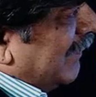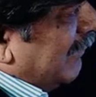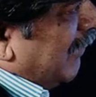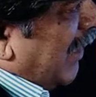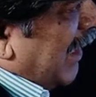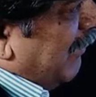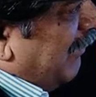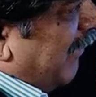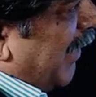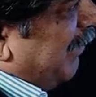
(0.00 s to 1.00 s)
you have the
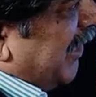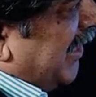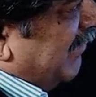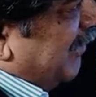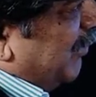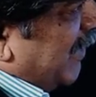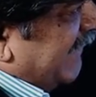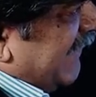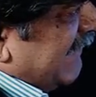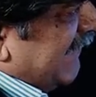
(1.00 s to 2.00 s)
formation of newer
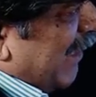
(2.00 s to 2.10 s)
cells